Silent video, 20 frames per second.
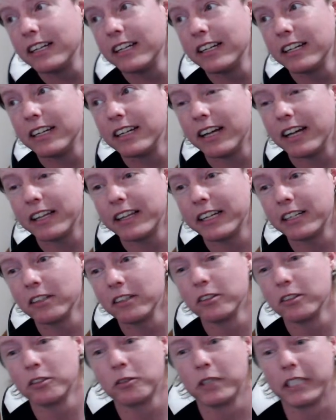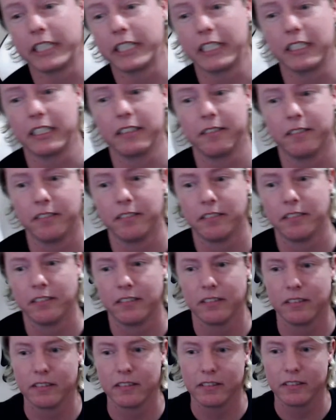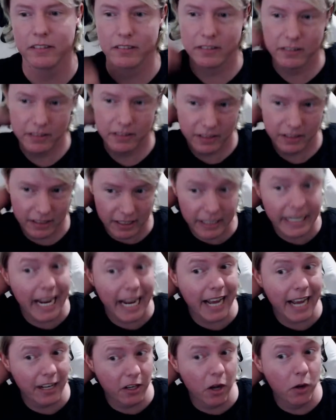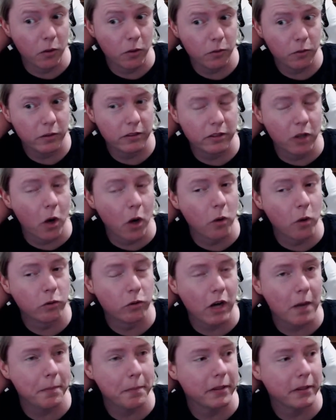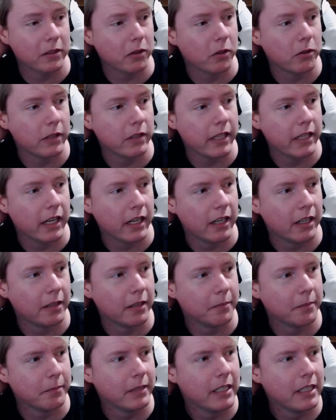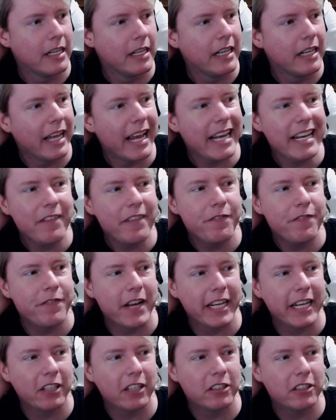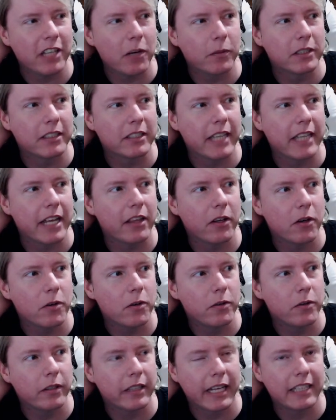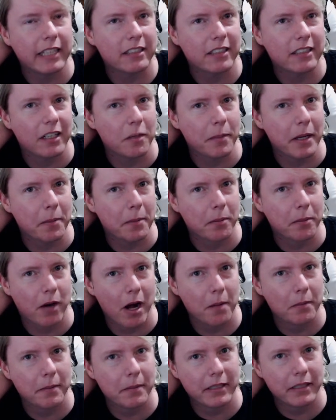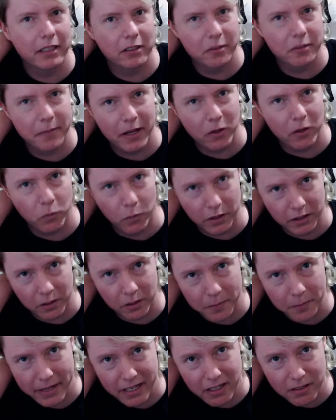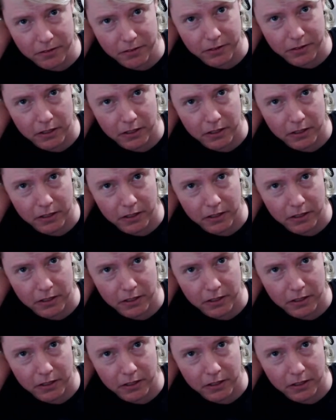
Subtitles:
I think it looks really good. Yeah, no, don't drop it though. Any figures, I would say though, that's going to be a problem. It doesn't matter what they're made of.